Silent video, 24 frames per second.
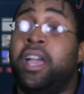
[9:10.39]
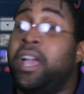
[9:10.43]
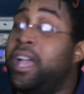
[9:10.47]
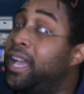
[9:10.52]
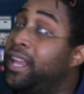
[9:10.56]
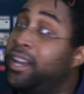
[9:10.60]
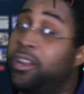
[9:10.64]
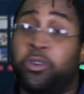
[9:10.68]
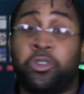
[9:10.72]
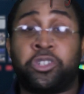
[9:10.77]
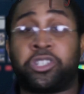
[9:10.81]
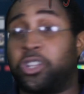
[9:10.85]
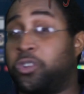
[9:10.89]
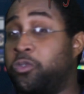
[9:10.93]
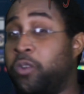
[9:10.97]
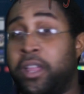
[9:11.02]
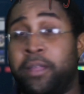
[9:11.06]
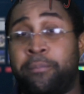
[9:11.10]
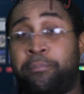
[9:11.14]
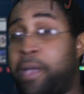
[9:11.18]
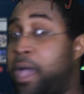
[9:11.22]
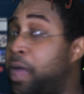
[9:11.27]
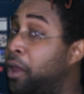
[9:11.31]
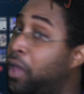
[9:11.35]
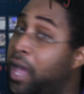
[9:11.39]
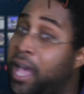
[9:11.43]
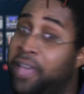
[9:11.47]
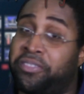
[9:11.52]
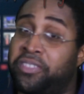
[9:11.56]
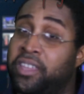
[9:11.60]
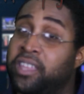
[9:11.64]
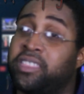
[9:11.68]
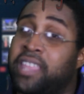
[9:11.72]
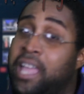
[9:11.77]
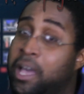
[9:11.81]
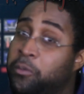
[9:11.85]
And it was a great battle. I
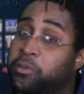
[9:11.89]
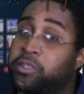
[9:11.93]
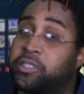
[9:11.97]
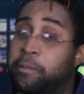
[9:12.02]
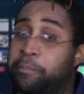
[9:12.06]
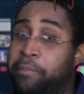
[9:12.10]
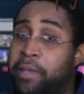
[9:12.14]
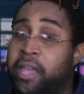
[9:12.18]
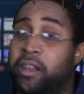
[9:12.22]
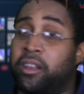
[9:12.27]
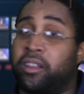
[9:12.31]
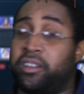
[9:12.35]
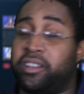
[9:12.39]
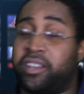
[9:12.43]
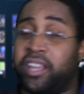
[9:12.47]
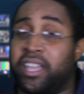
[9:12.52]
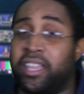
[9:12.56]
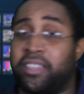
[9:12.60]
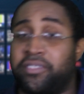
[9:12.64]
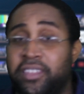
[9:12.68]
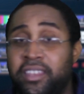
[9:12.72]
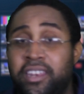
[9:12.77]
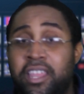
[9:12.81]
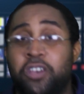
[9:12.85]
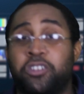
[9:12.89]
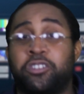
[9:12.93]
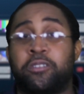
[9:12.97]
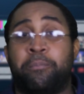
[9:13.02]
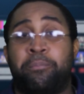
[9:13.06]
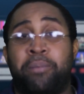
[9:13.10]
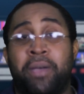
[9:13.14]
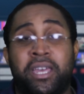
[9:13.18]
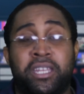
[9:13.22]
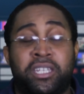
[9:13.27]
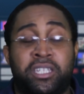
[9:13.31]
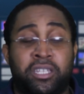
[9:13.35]
think that was the battle of the night. I think that was the
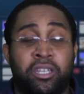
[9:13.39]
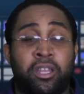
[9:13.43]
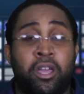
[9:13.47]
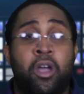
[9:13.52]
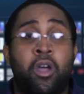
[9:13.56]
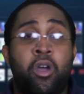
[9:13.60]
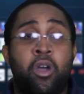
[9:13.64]
best